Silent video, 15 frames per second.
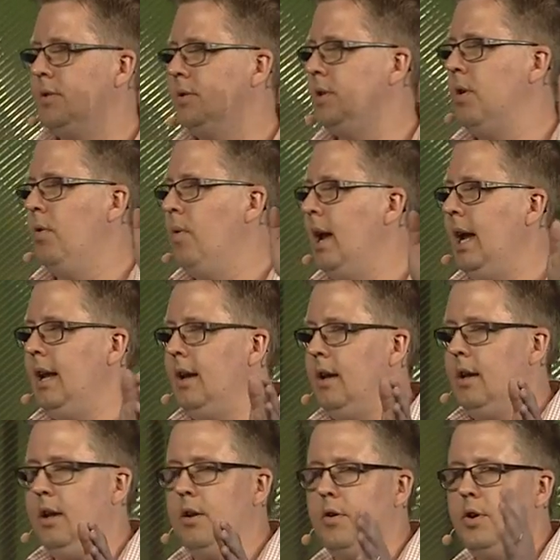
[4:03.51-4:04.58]
There's no way
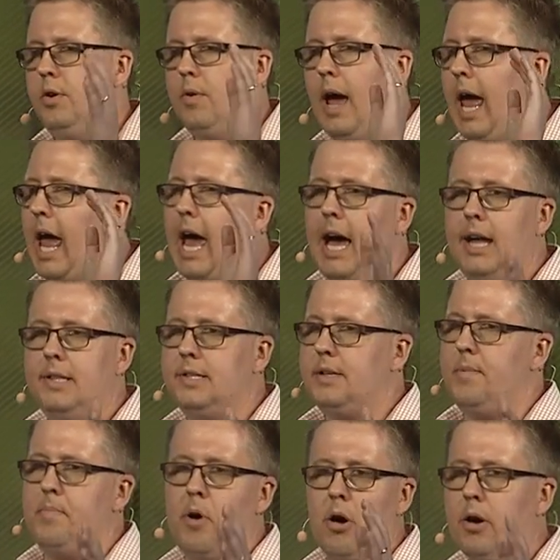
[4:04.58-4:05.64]
to, you know, do ads
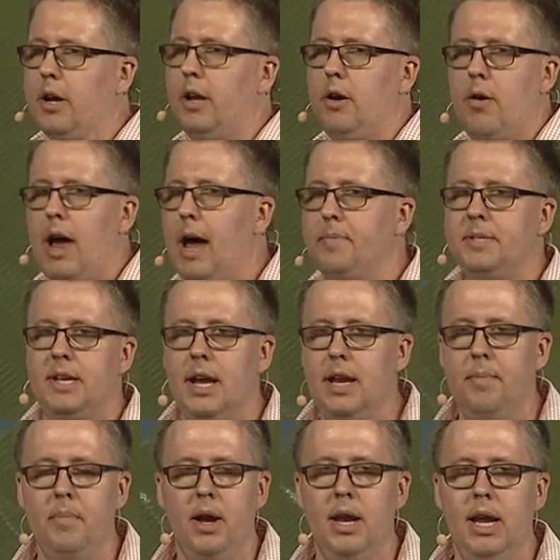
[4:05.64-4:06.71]
to market your apps to
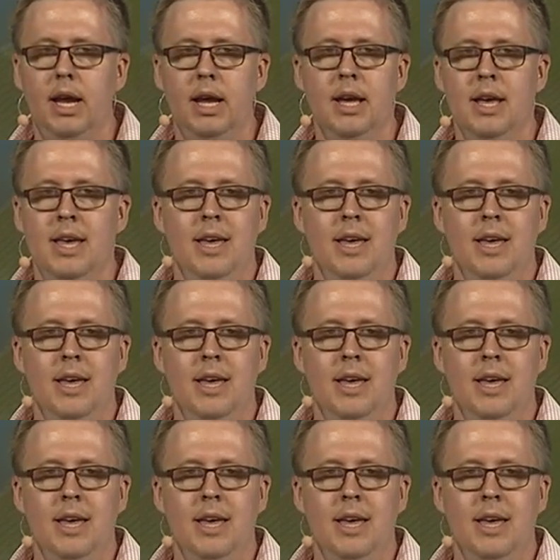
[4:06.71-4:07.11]
anybody.